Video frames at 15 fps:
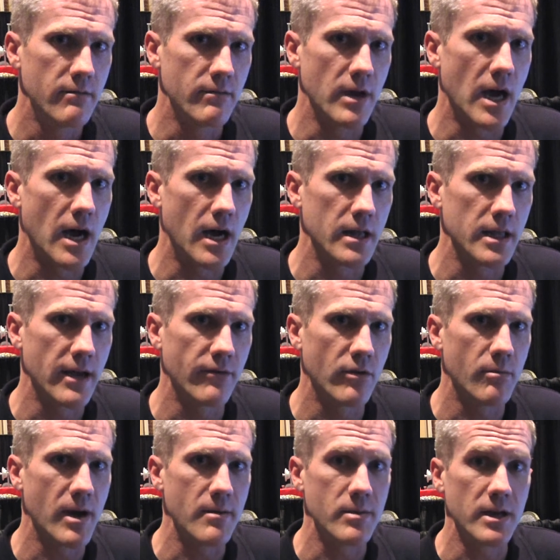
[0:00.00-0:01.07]
uh,
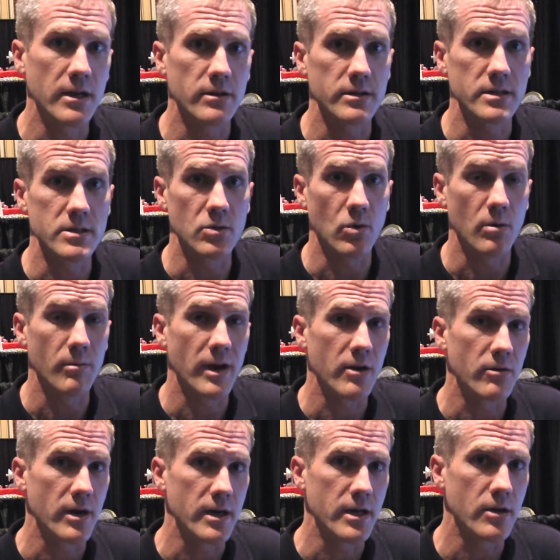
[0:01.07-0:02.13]
level by being able to sort by
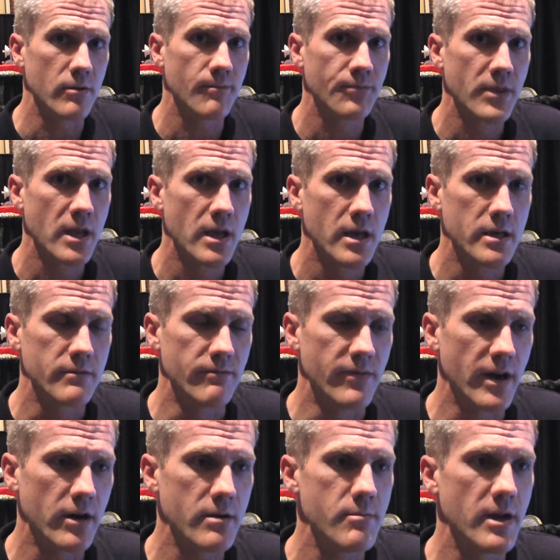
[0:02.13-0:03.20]
radio.
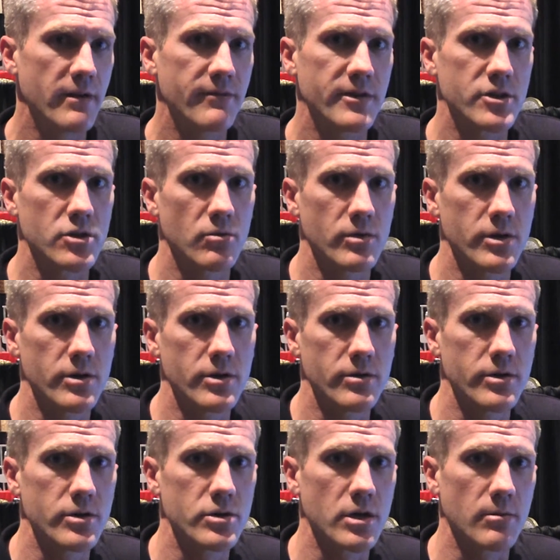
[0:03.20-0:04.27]
Very beneficial when you're
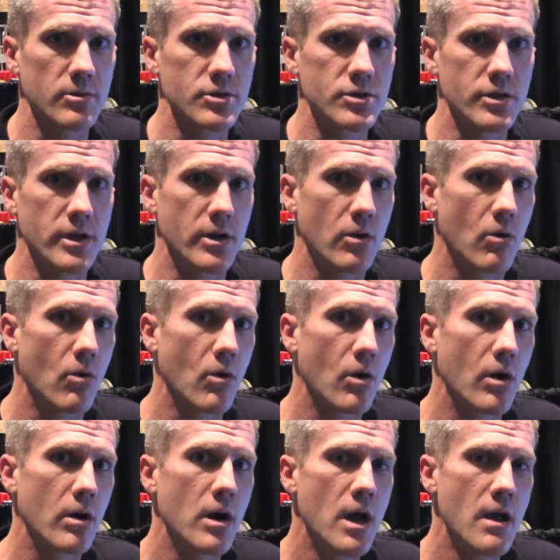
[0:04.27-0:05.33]
doing your troubleshooting
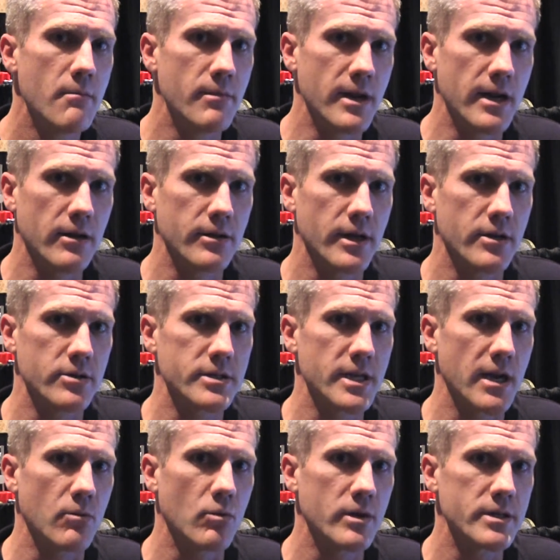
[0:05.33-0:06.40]
or being able to
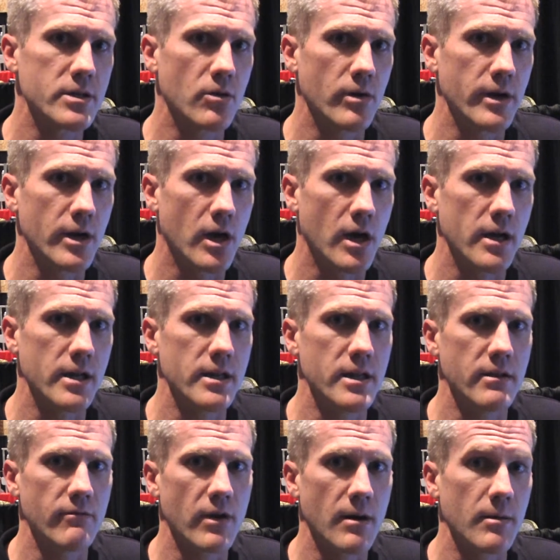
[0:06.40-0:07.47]
understand what's going on in
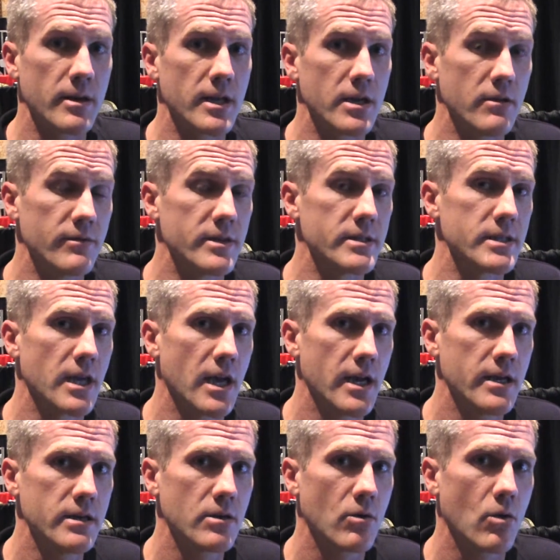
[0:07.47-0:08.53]
the environment that you've
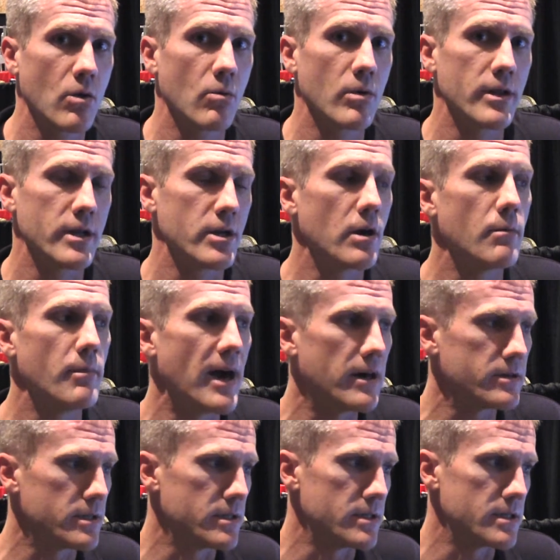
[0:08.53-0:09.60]
designed or one that you're
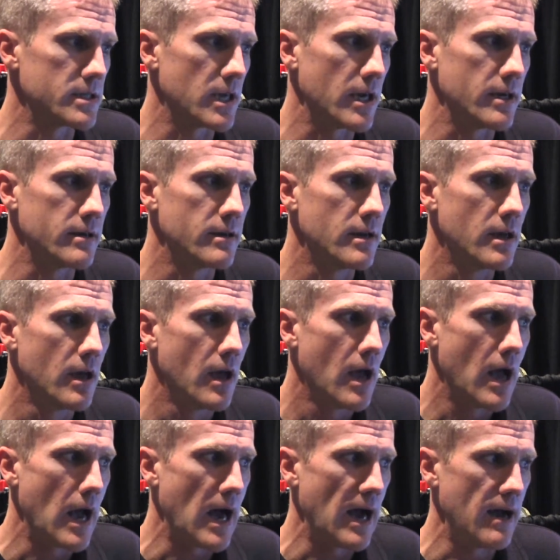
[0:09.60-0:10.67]
about to design.
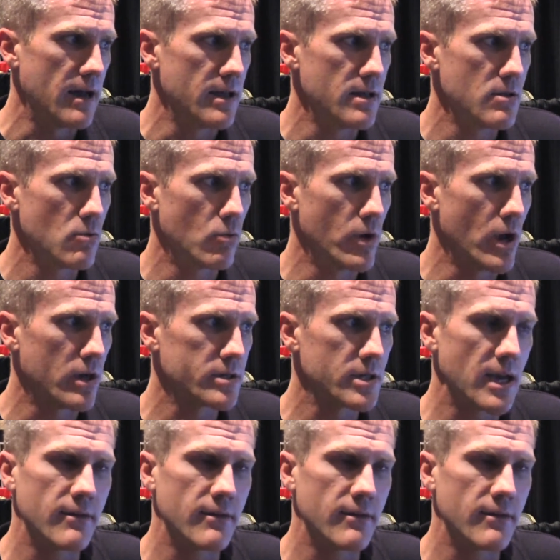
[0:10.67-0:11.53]
Uh, we also